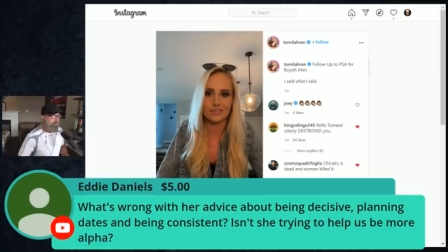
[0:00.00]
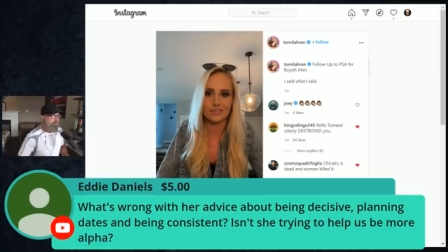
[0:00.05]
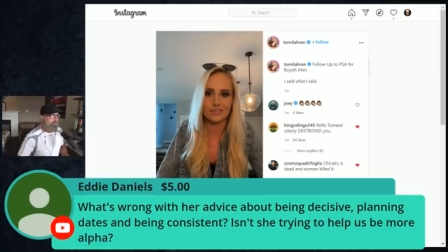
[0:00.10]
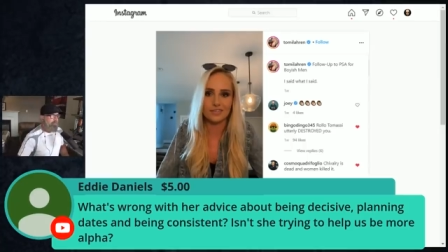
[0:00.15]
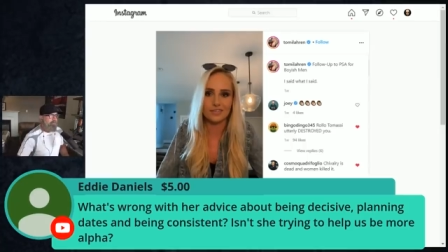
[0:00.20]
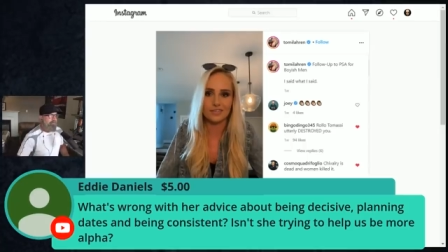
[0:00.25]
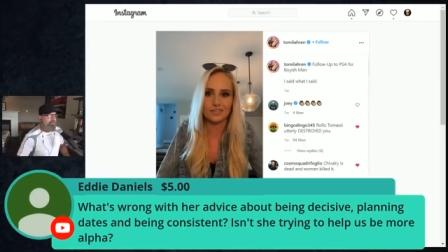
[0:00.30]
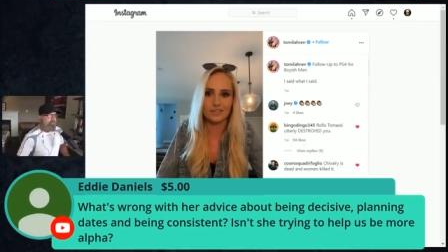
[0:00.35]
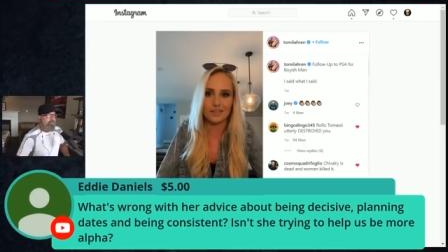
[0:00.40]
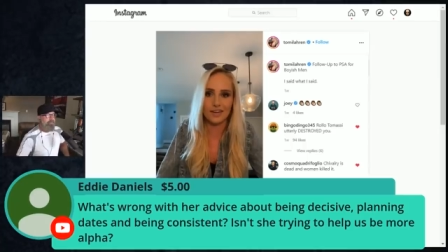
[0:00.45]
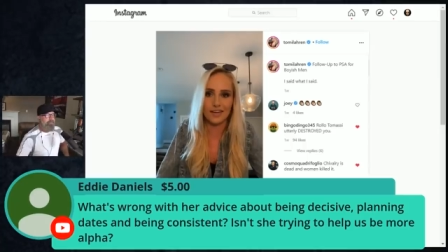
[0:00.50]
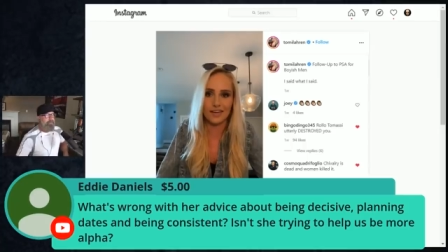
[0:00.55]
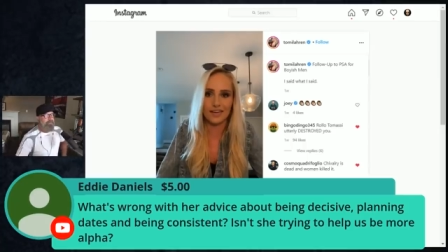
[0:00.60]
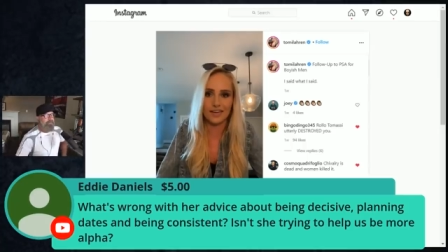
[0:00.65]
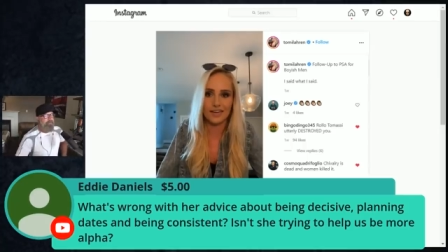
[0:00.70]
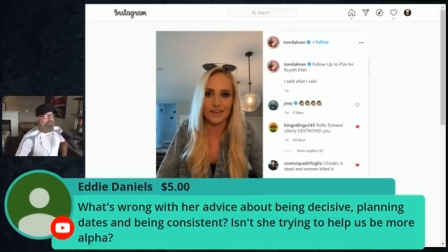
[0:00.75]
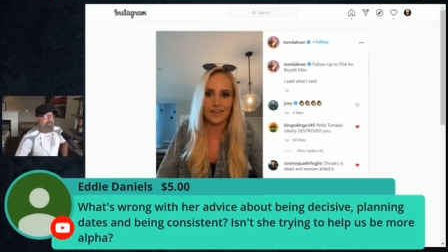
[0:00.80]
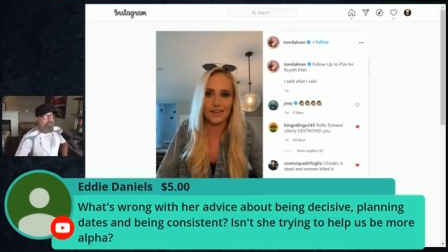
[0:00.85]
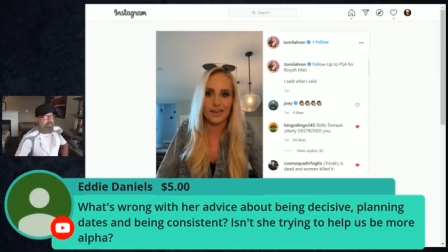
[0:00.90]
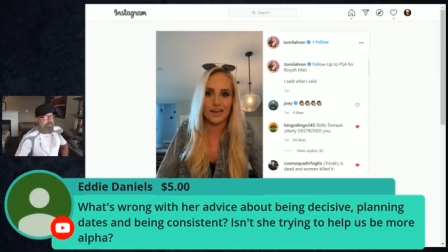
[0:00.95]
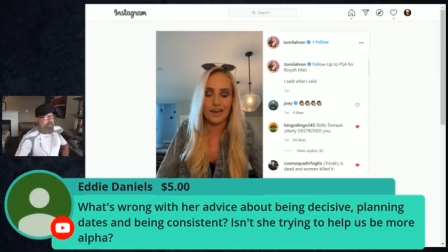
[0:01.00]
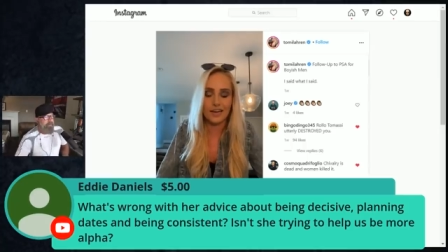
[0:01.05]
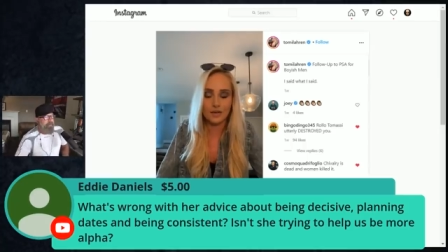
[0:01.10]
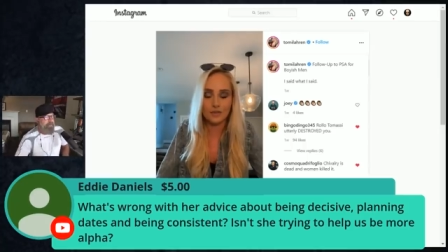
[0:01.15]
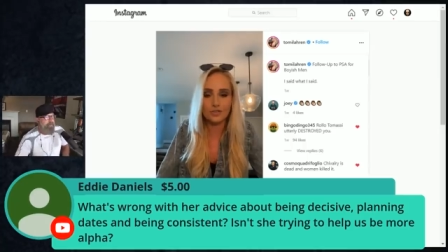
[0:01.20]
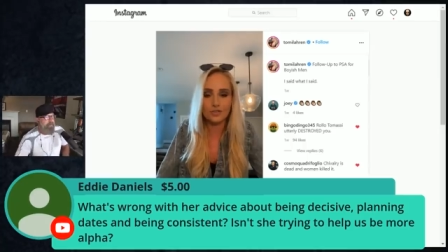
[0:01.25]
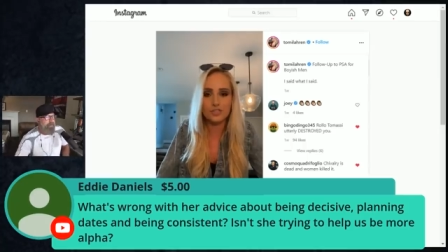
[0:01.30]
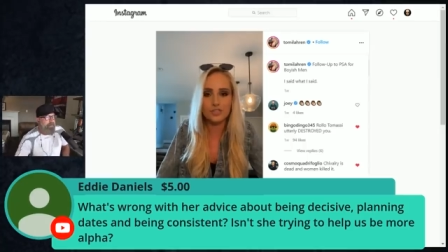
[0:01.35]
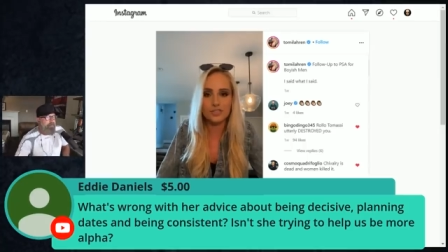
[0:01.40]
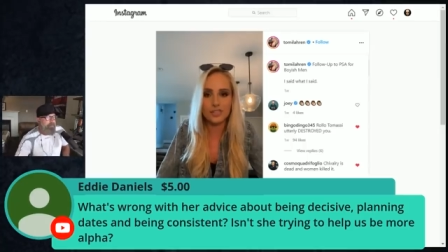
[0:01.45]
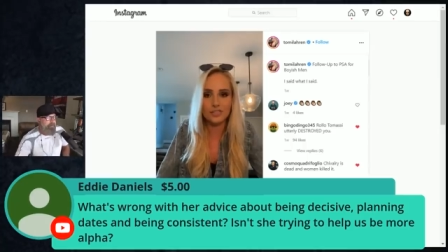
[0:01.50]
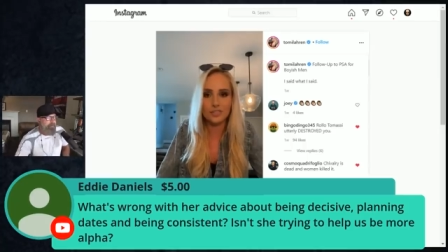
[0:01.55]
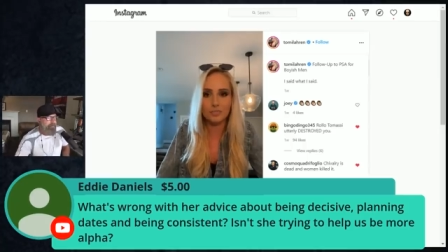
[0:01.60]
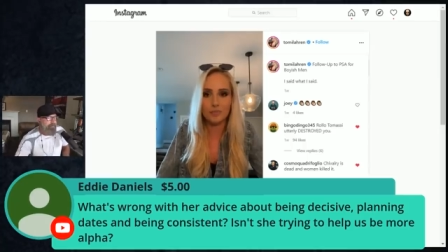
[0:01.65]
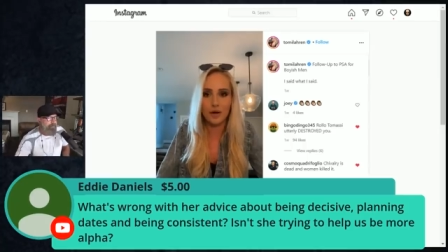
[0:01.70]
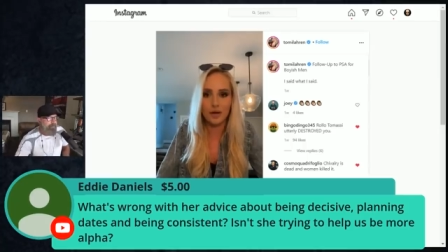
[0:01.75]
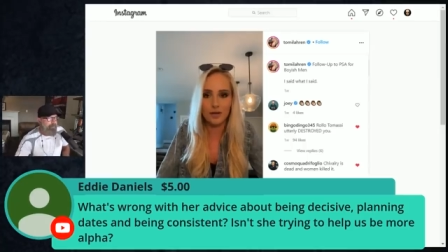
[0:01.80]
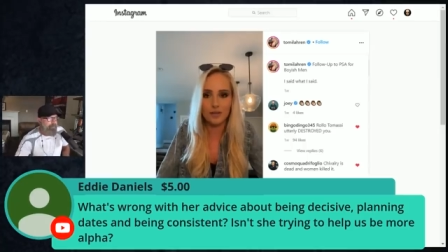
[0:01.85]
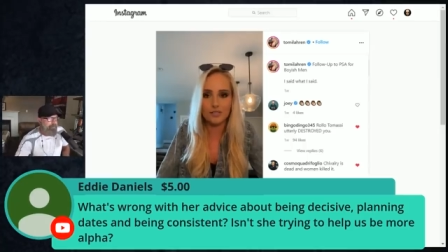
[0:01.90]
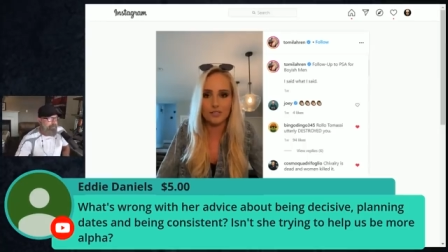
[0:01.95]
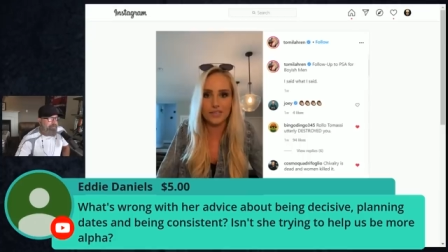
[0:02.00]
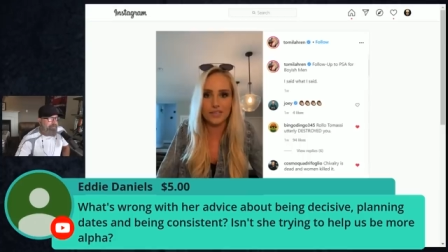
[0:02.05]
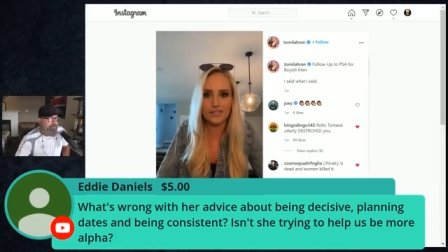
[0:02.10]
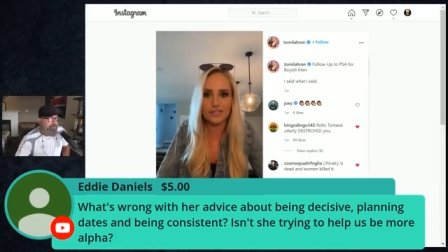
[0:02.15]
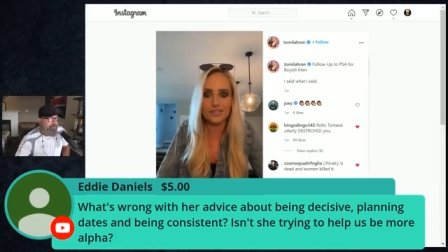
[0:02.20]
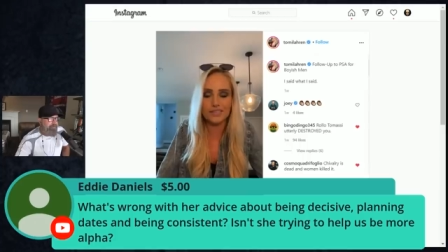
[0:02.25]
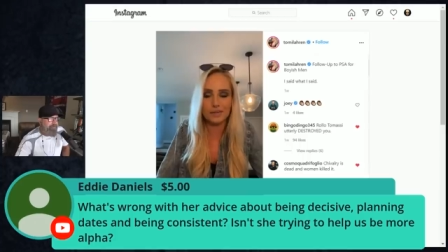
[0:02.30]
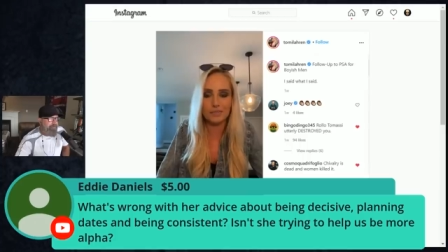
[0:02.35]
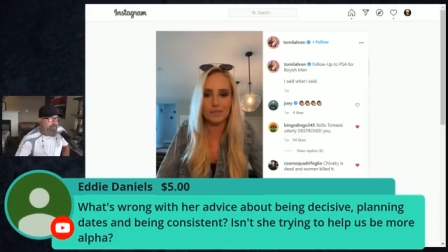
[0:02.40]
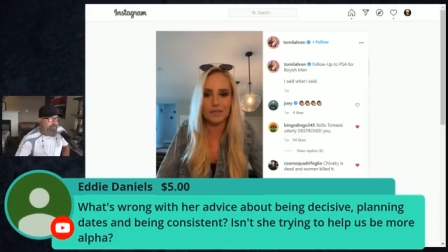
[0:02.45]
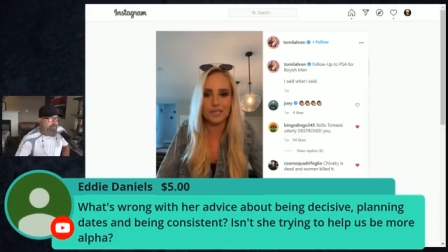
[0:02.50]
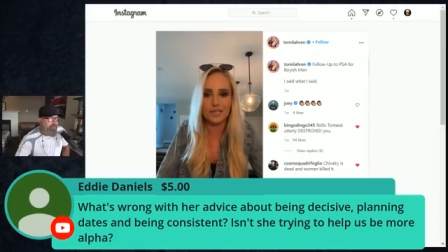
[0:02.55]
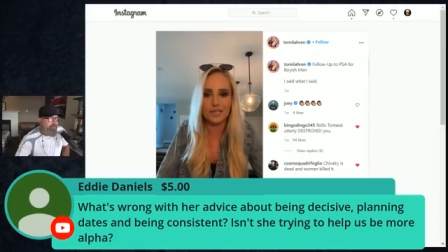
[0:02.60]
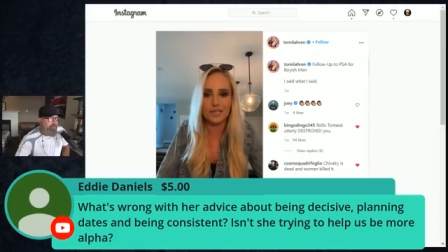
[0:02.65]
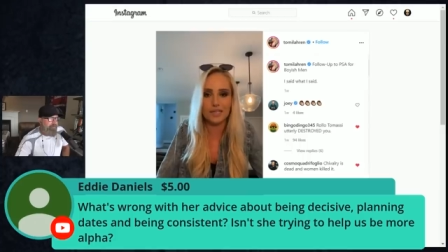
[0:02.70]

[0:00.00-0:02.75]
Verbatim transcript: All right. I don't just stick to politics because I'm a living,